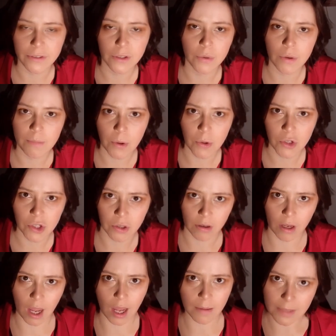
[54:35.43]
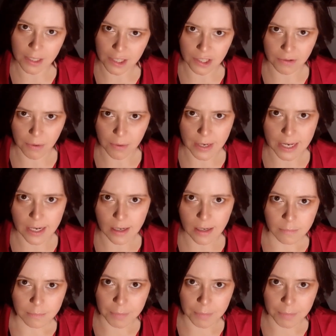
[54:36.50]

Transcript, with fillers: few emotional comments thrown in.